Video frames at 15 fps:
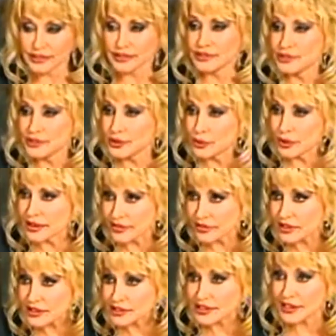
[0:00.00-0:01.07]
I do
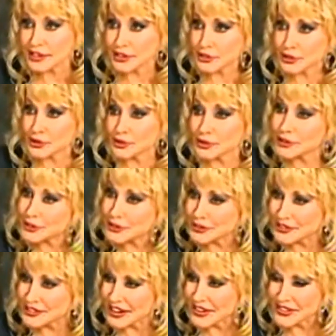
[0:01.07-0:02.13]
whatever else I need to to
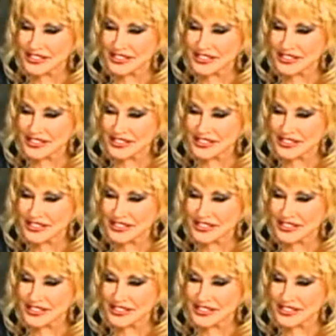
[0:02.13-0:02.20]
look good.